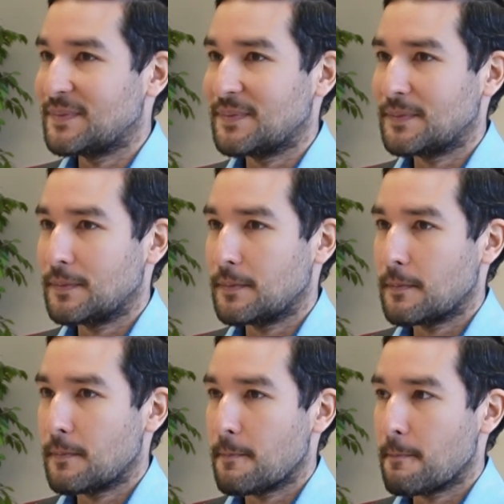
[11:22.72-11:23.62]

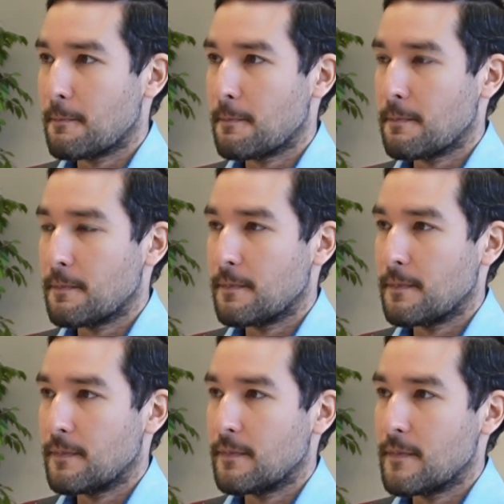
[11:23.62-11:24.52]

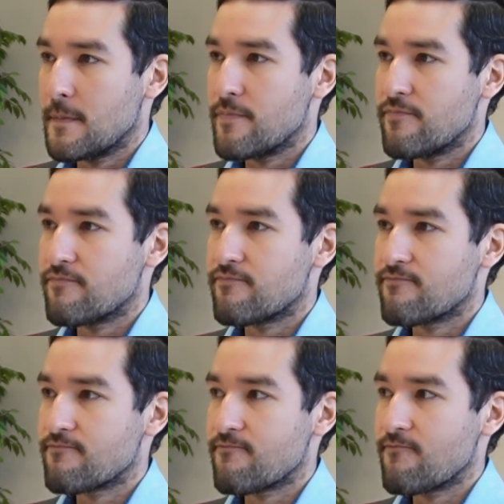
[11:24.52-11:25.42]

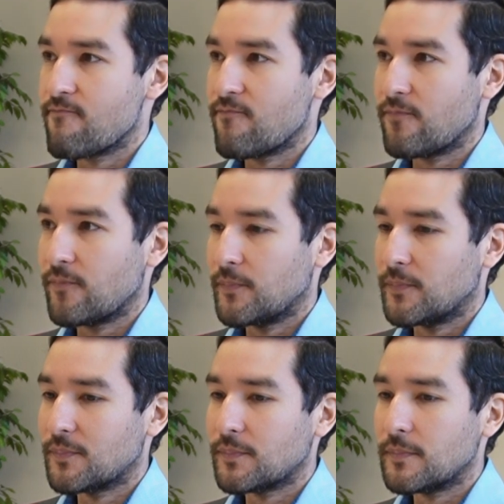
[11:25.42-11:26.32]

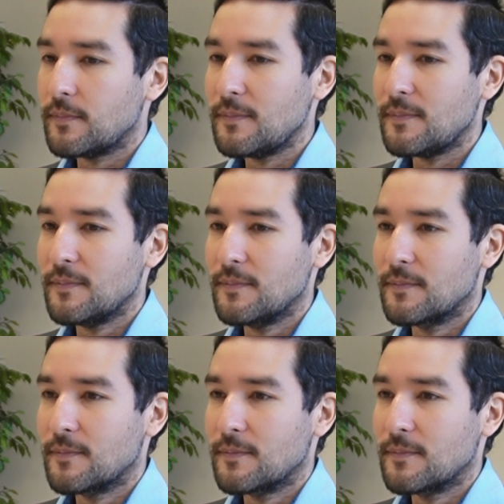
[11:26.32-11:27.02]
[no speech]